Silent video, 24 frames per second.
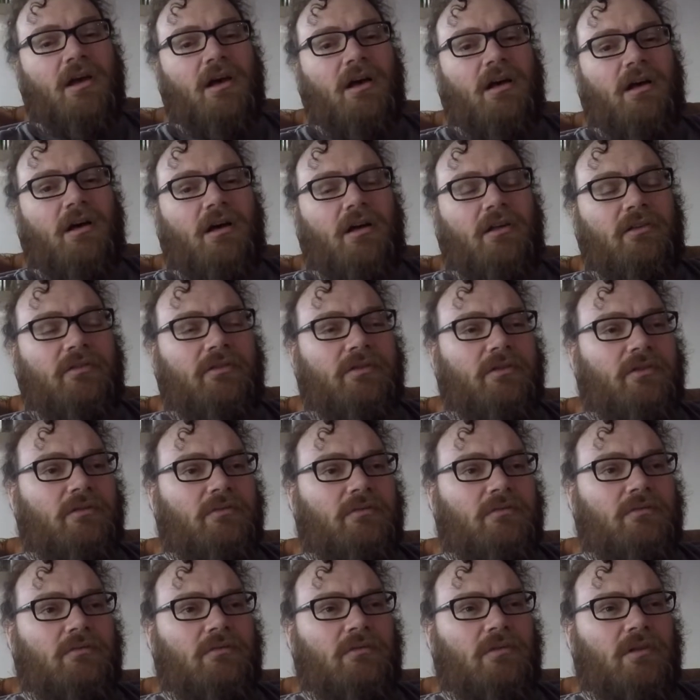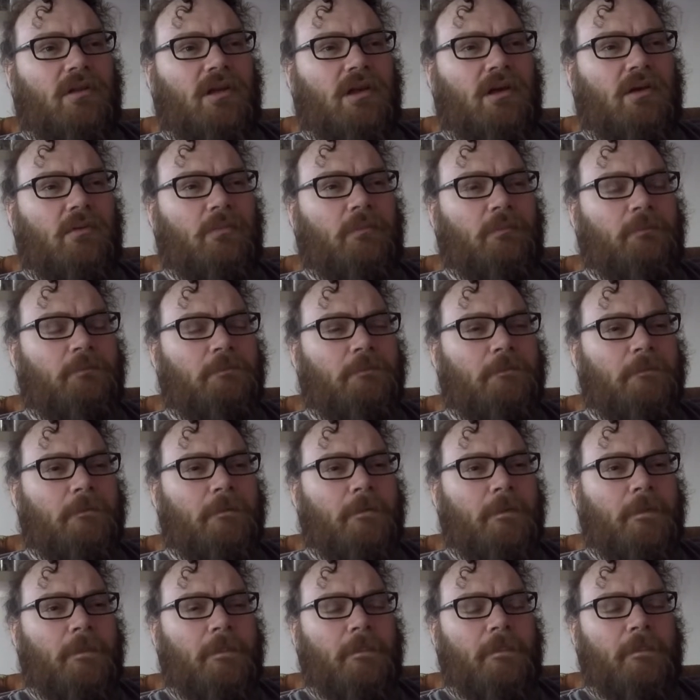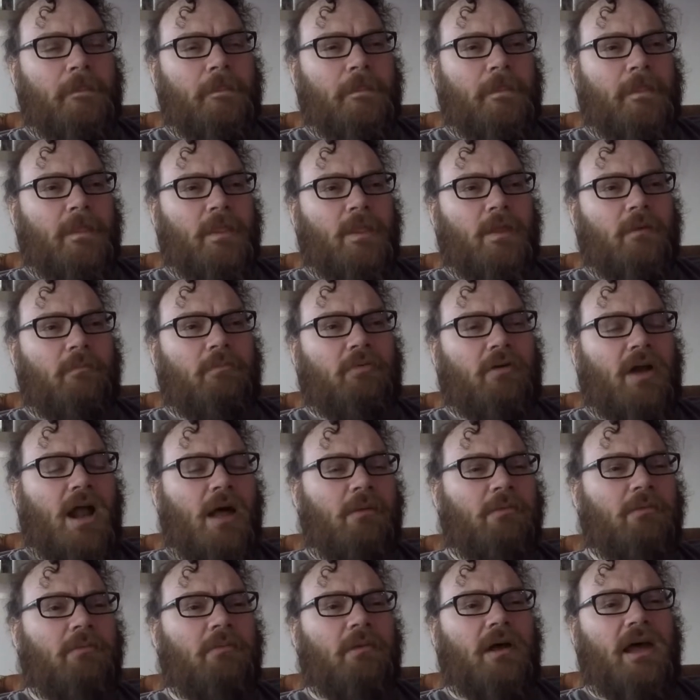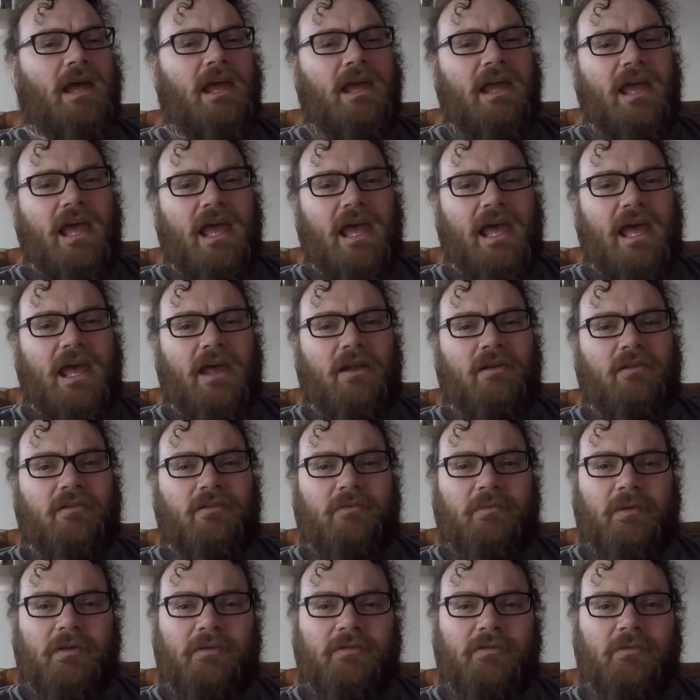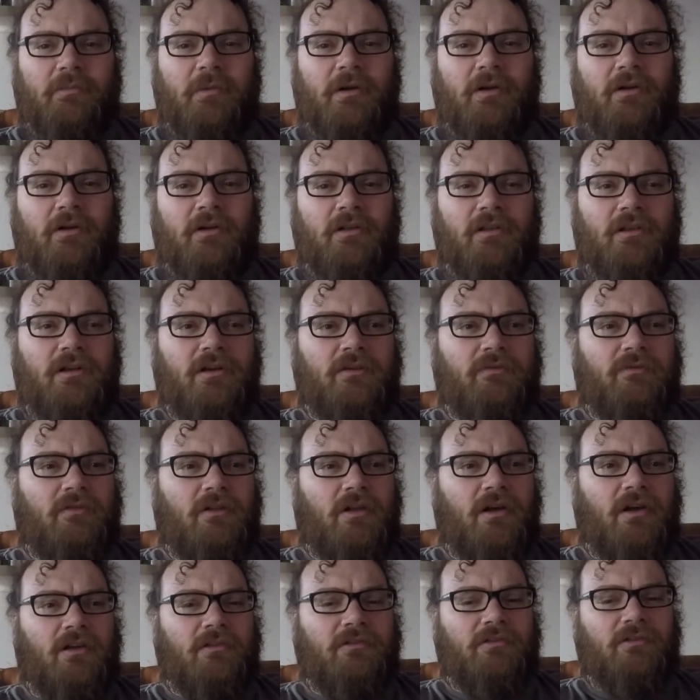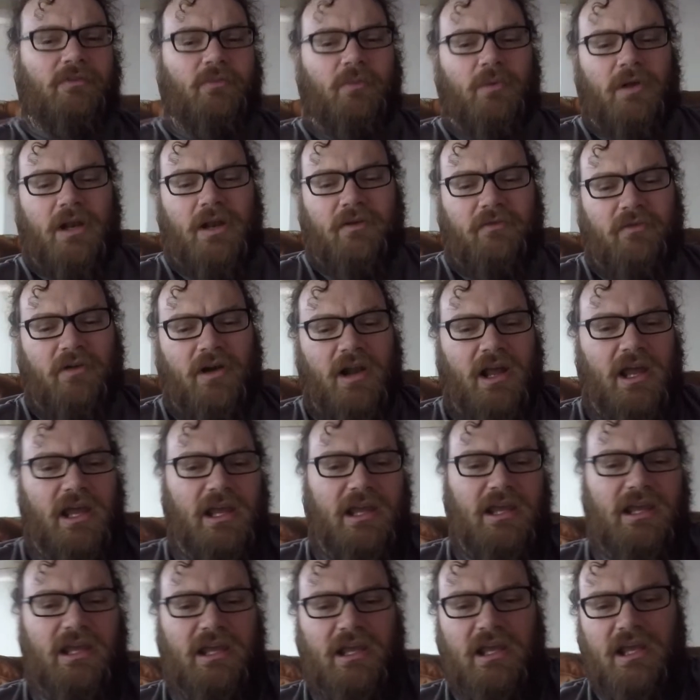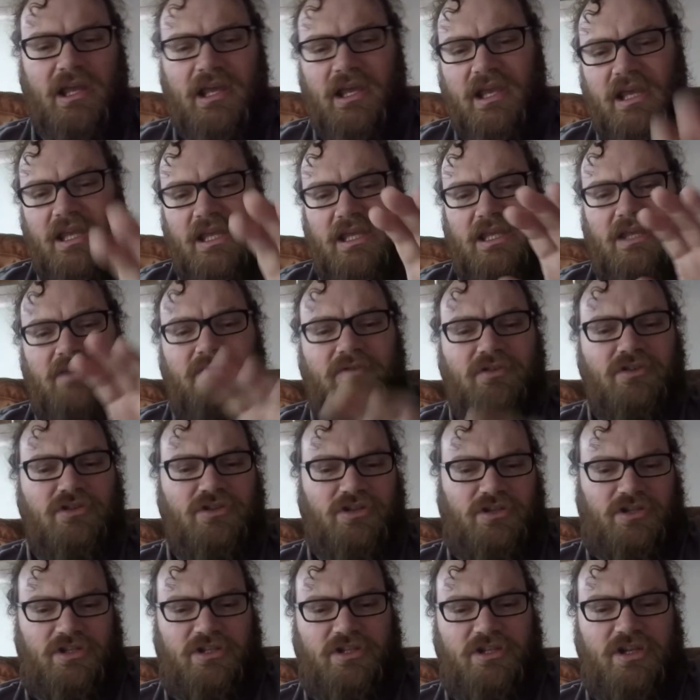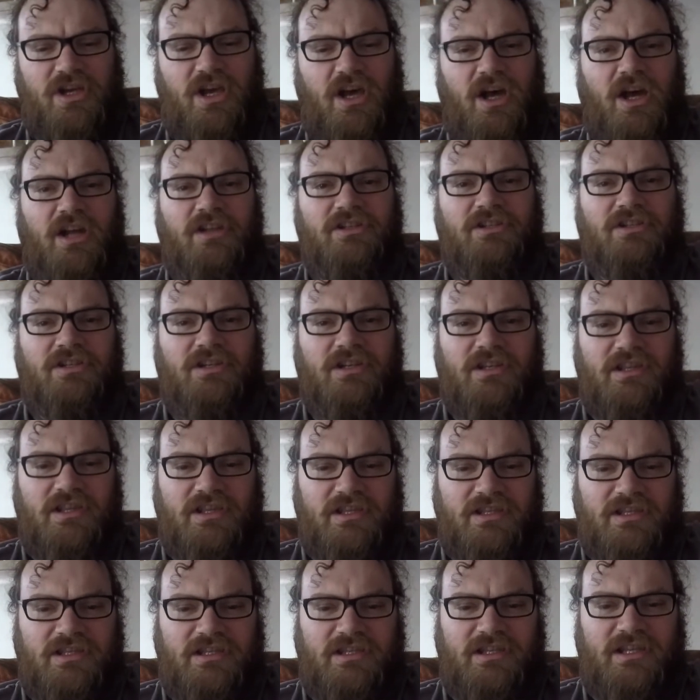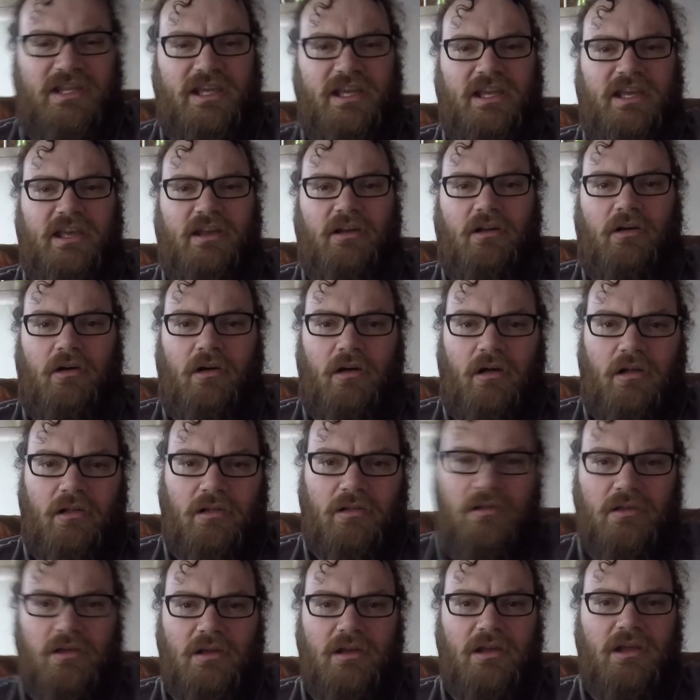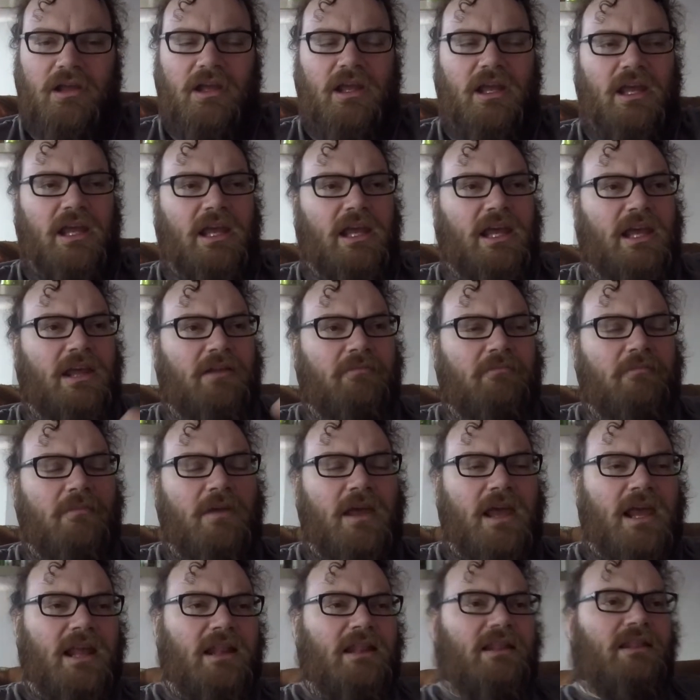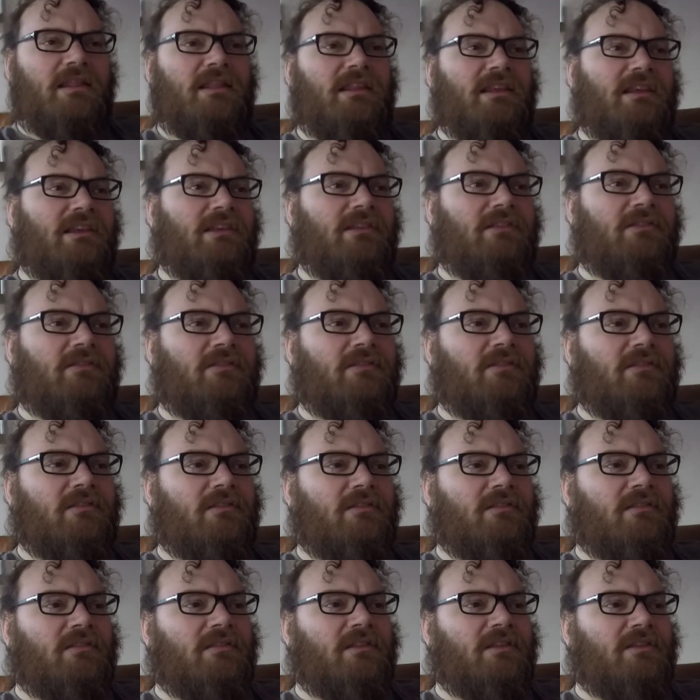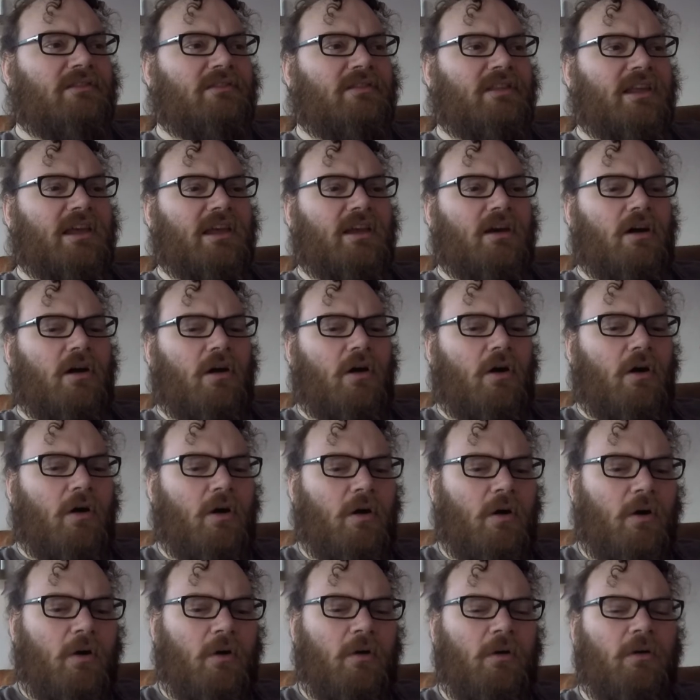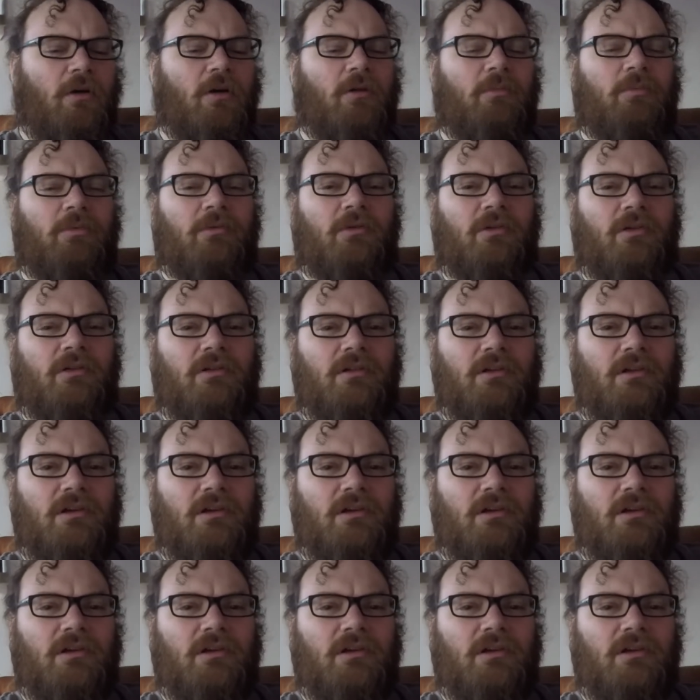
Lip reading: Also, the problem I had, especially with my earlier vlogs, is whenever I even just touched the stick at all, it made this like horrible